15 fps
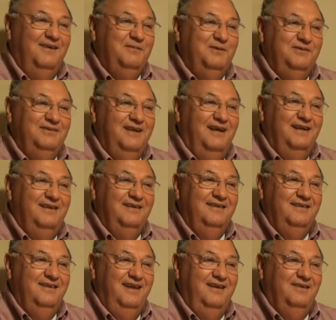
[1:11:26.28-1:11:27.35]
almost
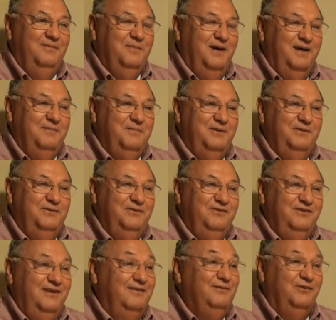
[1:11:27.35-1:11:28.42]
got killed by a moose
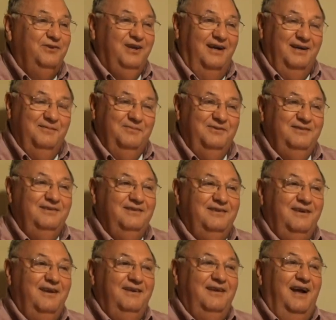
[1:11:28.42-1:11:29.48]
several times.
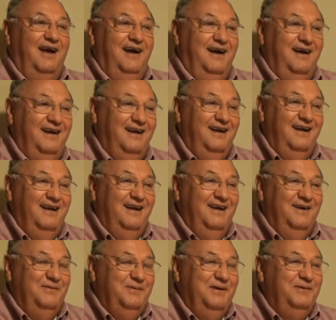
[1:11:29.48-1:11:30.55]
Uh,
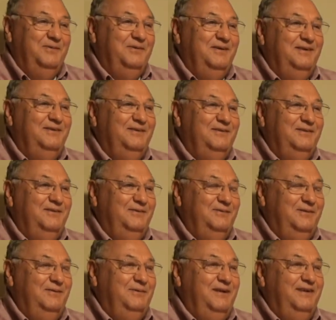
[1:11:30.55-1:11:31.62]
when
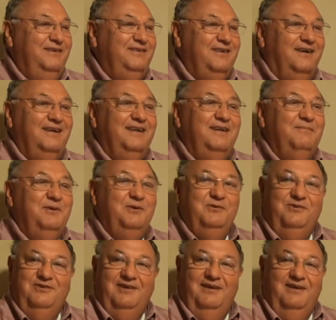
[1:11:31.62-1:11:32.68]
when we started the
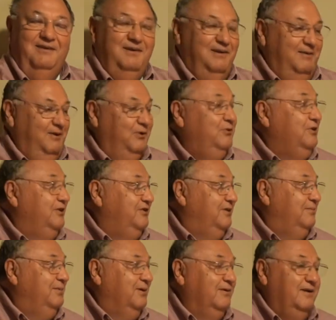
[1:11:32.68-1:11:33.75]
moose
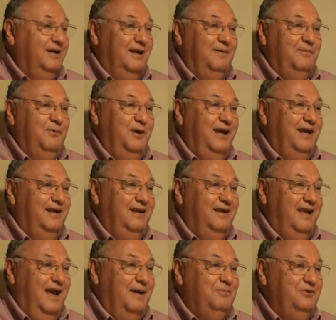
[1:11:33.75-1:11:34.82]
nutrition program, we had to
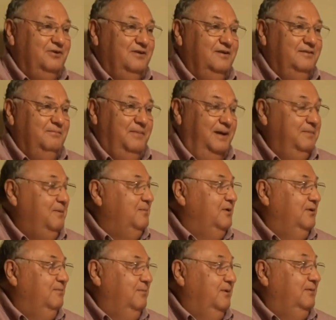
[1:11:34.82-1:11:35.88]
capture baby,
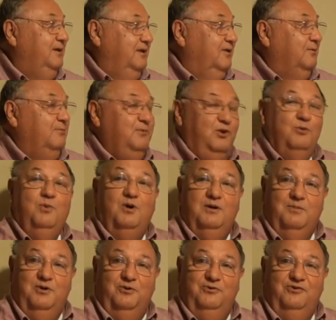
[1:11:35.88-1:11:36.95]
you know,
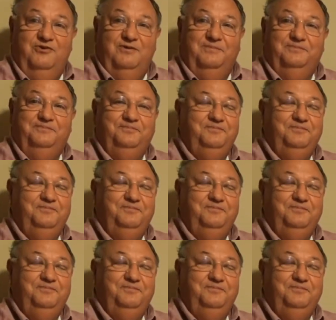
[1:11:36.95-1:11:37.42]
newborn moose.